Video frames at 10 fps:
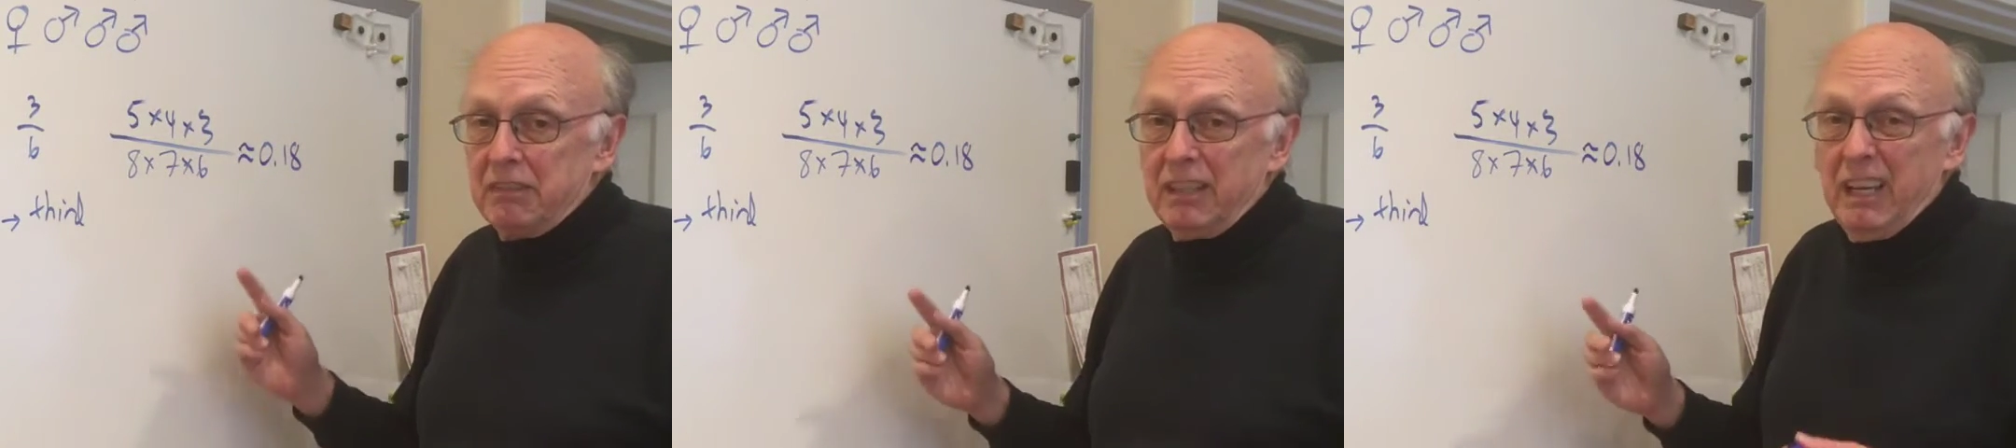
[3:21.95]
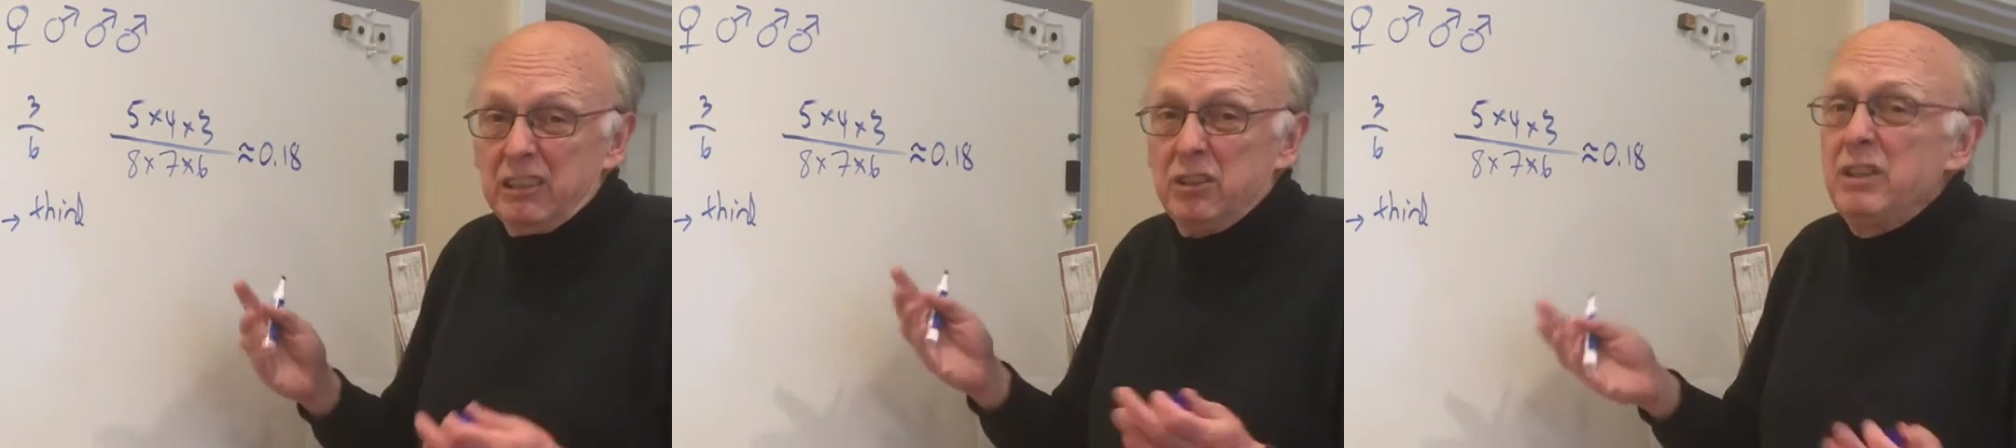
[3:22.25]

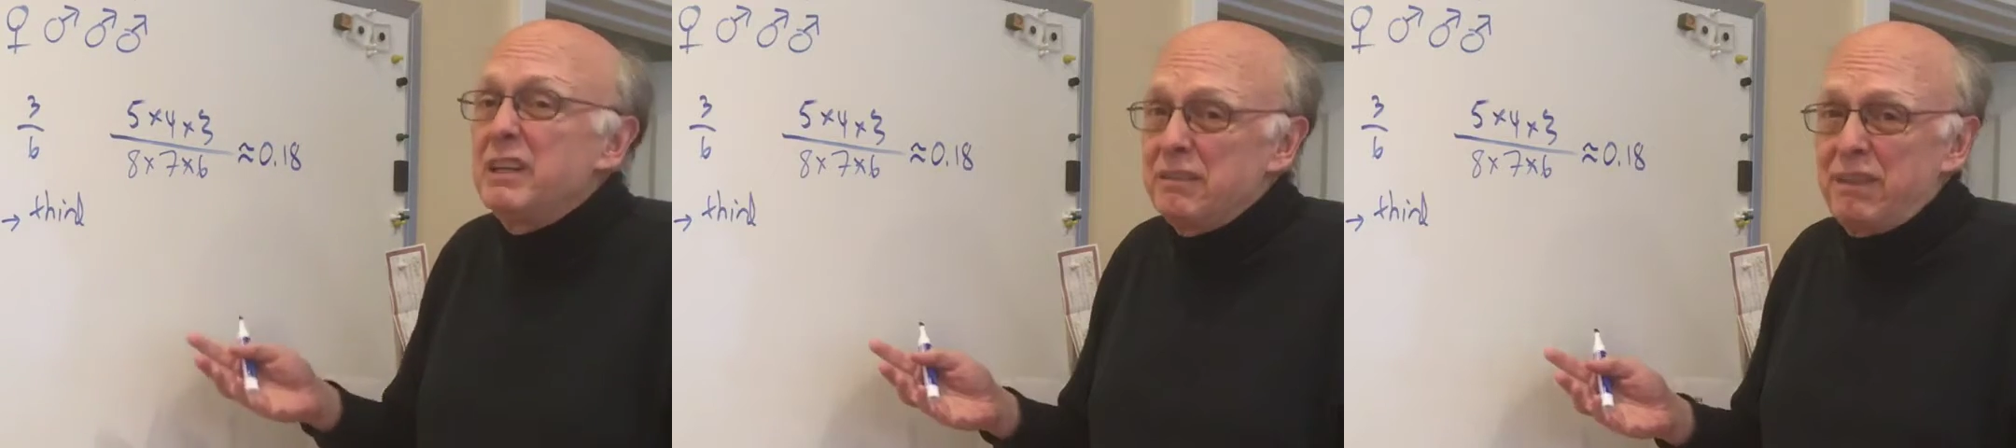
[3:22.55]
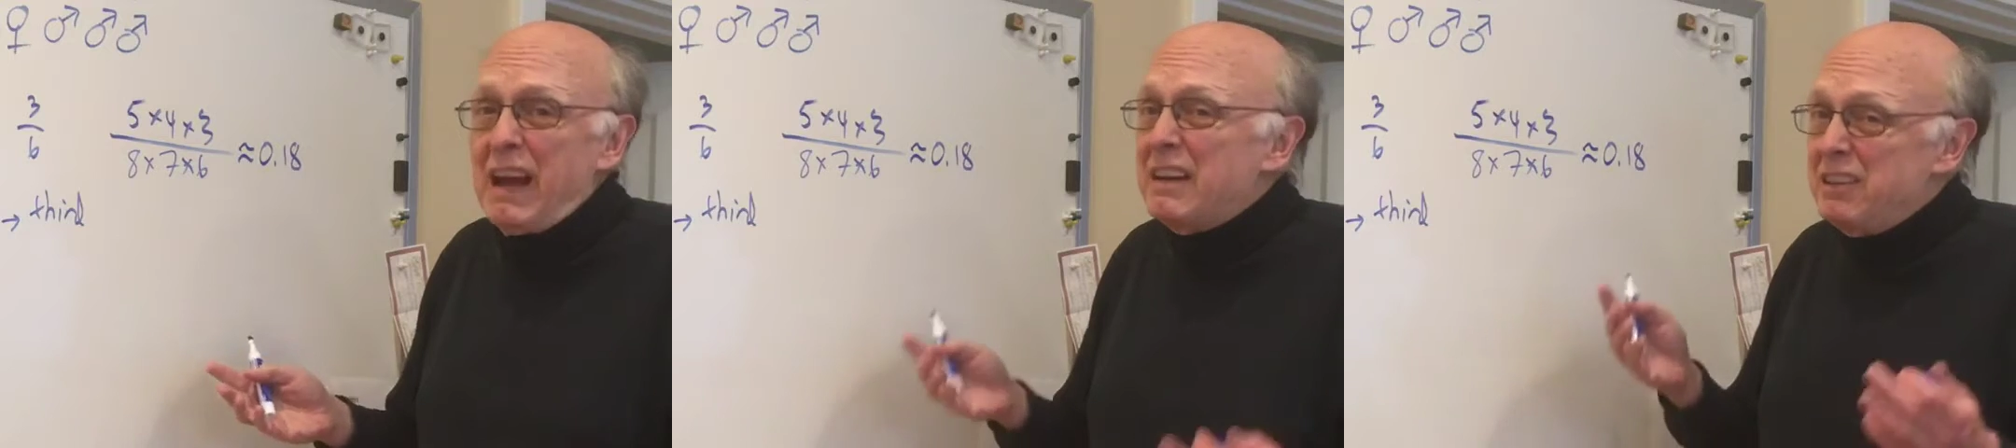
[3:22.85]
It could, in
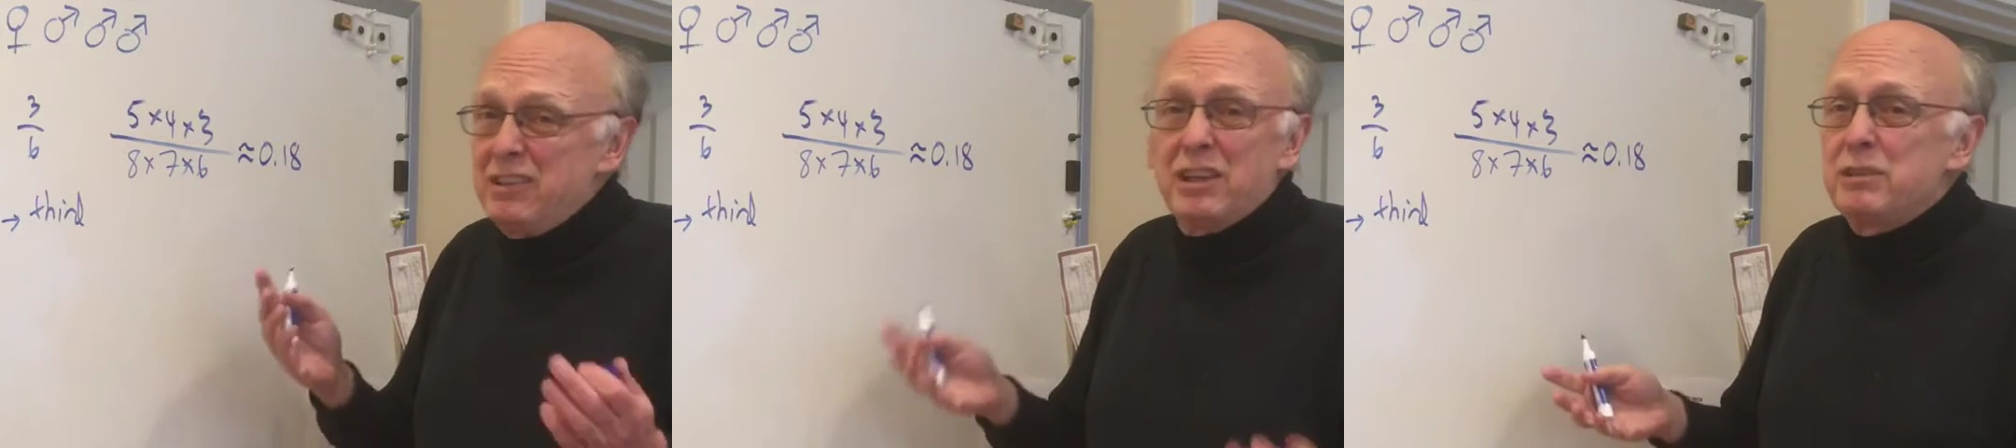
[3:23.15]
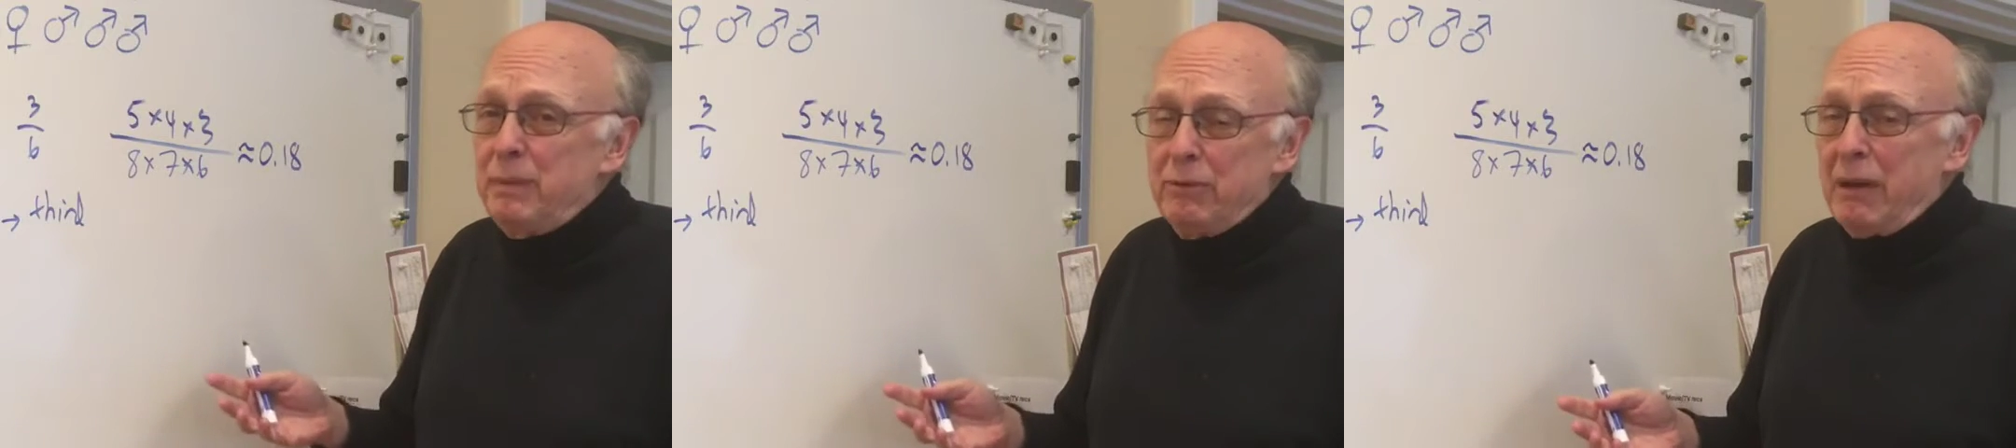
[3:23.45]
fact, just
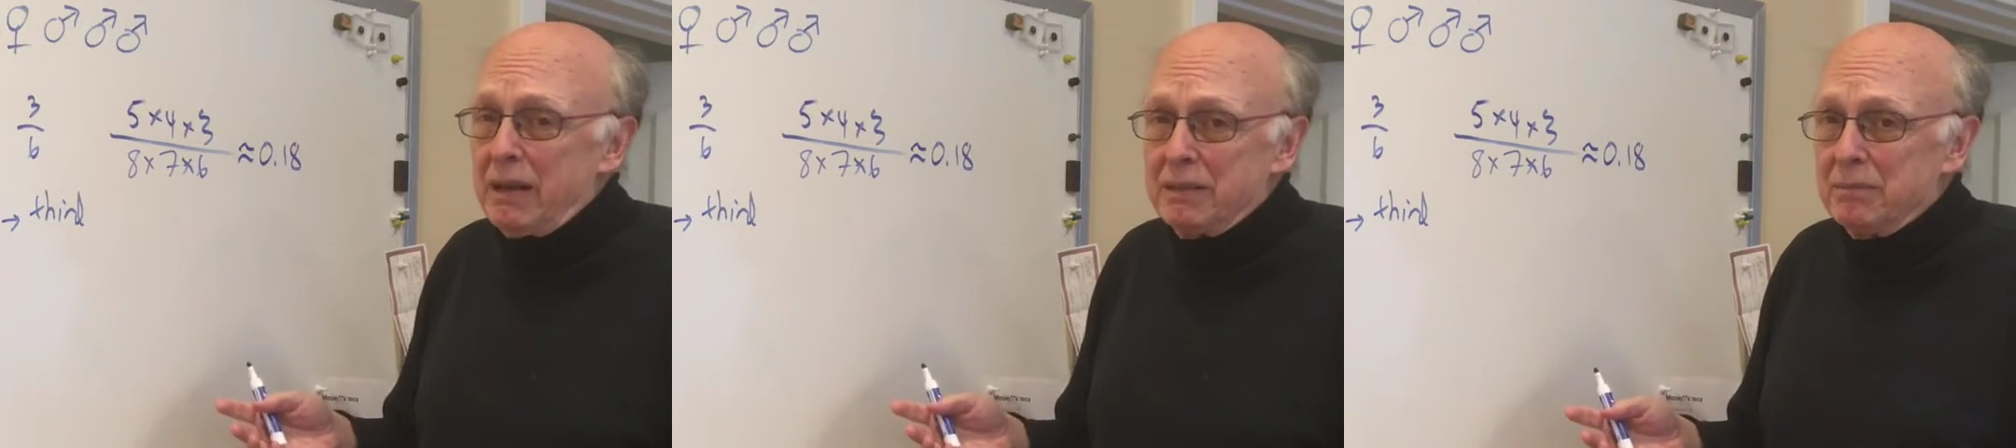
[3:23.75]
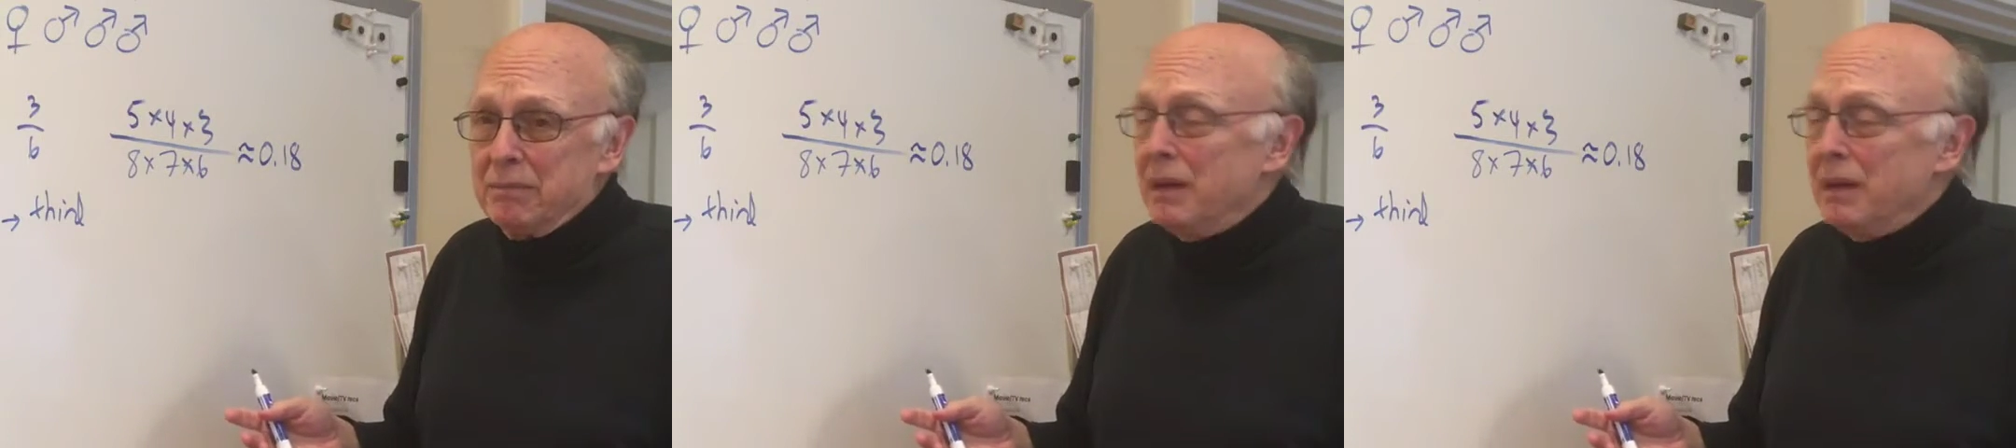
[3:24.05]
be random.